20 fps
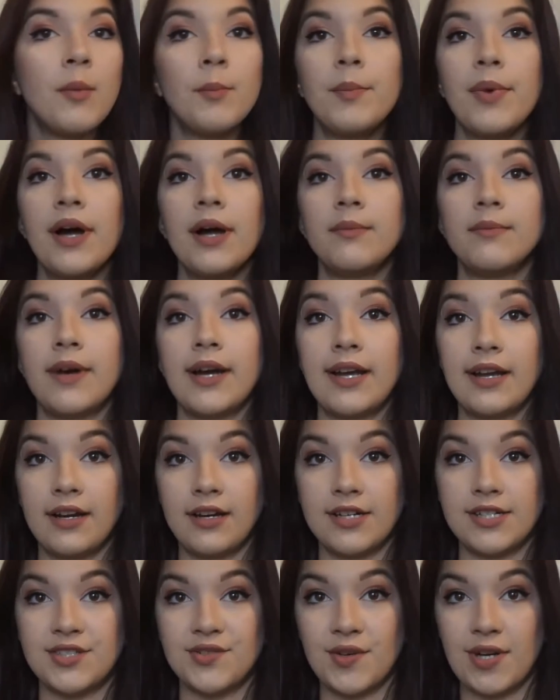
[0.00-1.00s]
but my
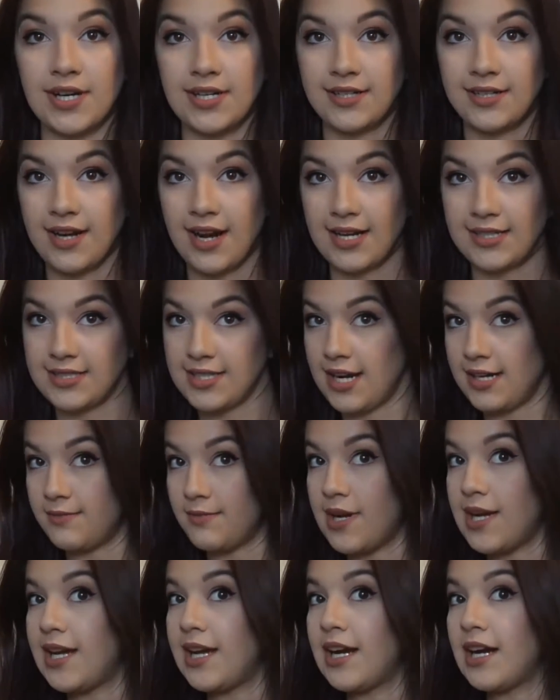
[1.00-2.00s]
hair is red. I dyed
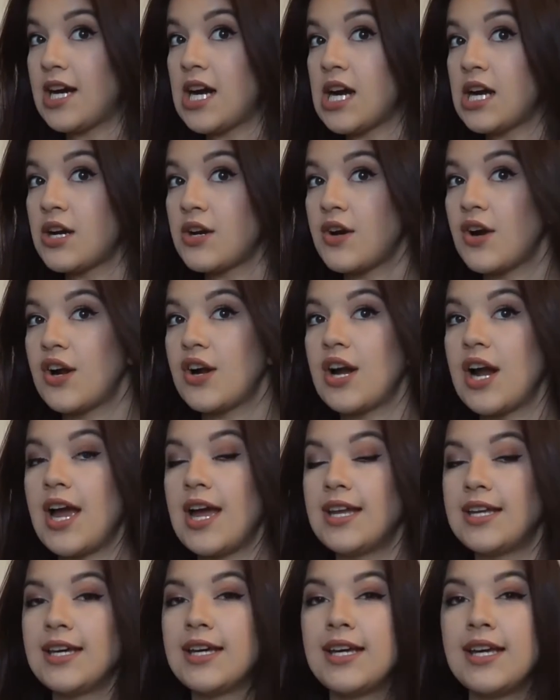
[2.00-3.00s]
my hair
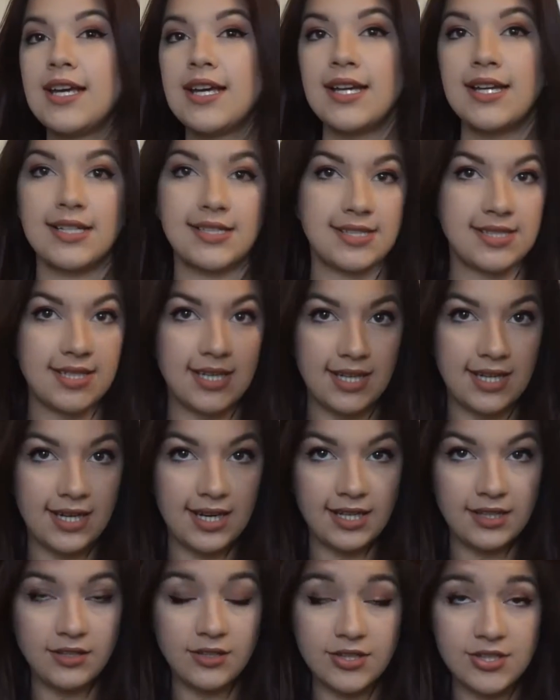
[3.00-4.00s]
red it's like
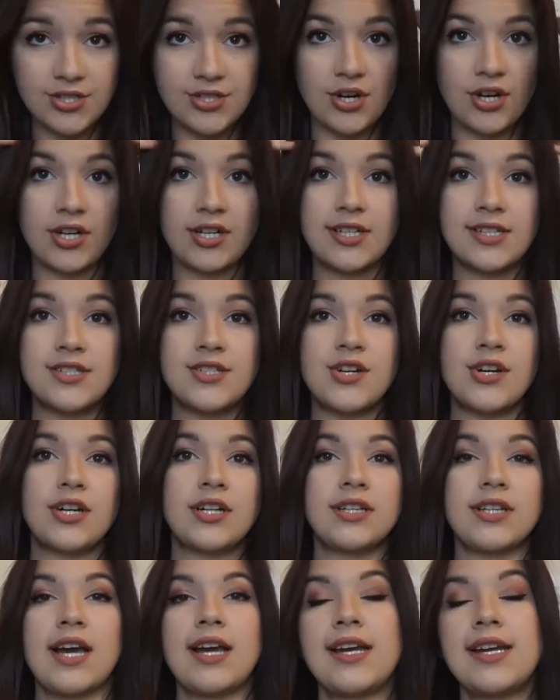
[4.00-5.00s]
it looks dark in
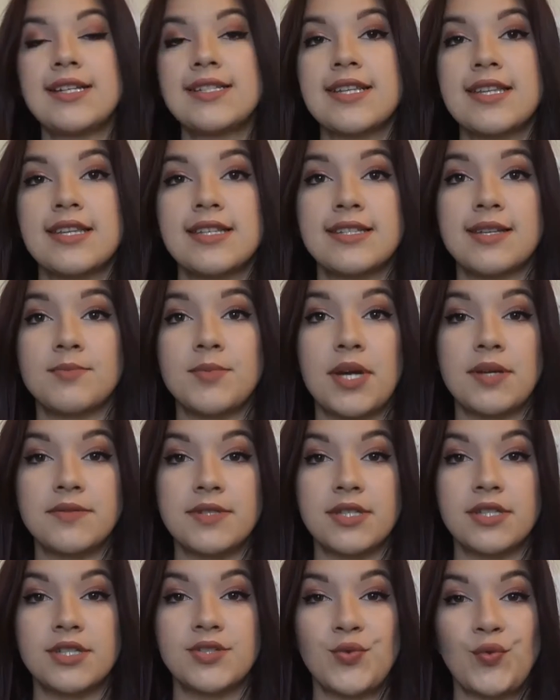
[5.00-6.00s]
certain lightings and then sometimes
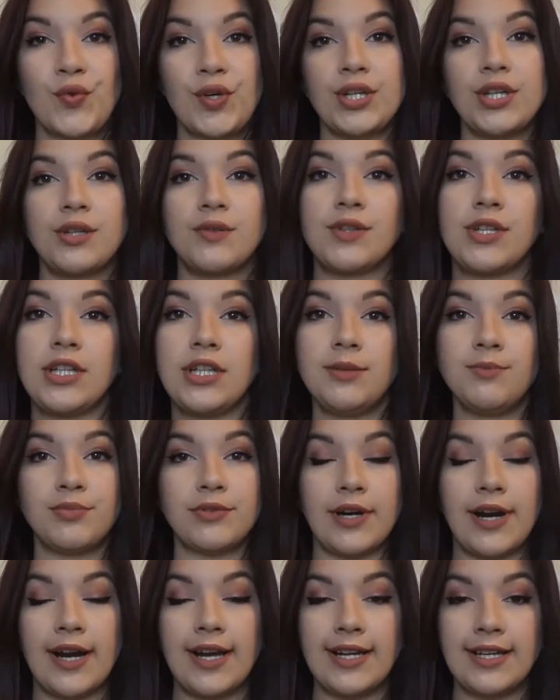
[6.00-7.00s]
it looks really really
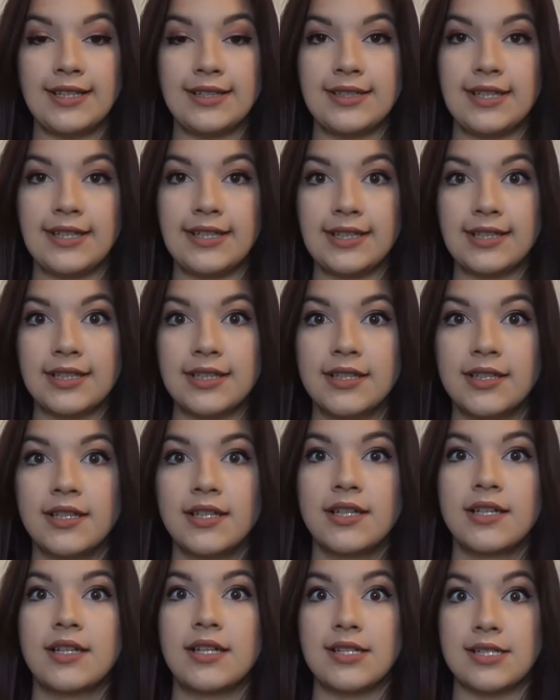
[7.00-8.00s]
bright in like
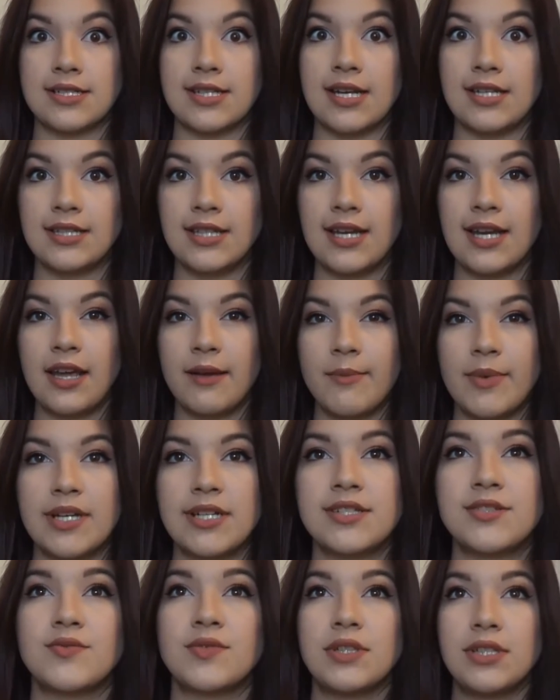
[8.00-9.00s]
the sunlight but
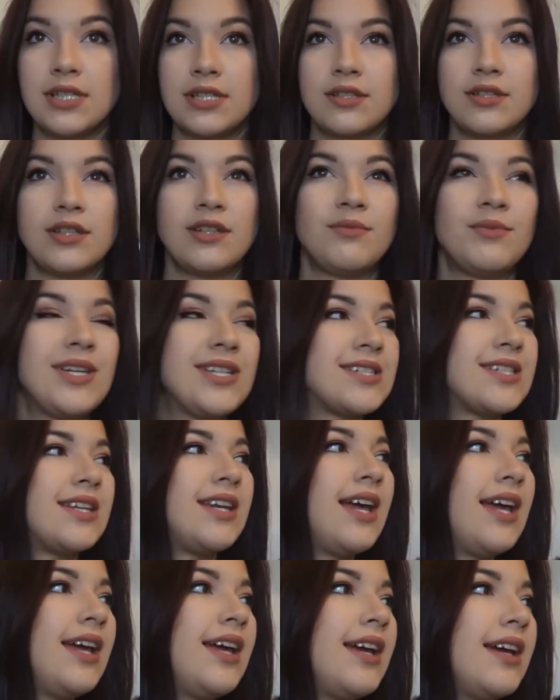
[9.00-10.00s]
it's really gloomy
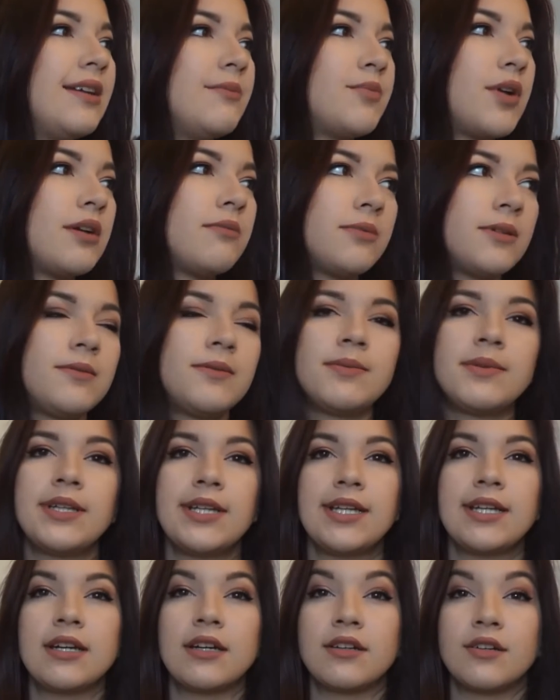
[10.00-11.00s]
today and
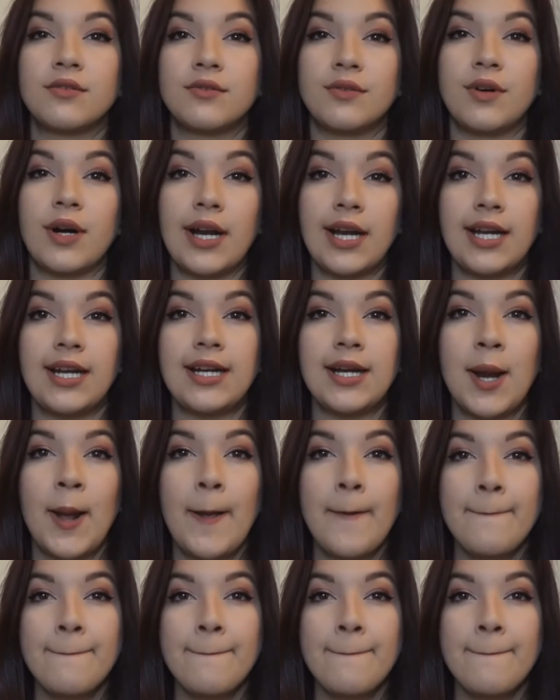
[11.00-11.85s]
probably gonna rain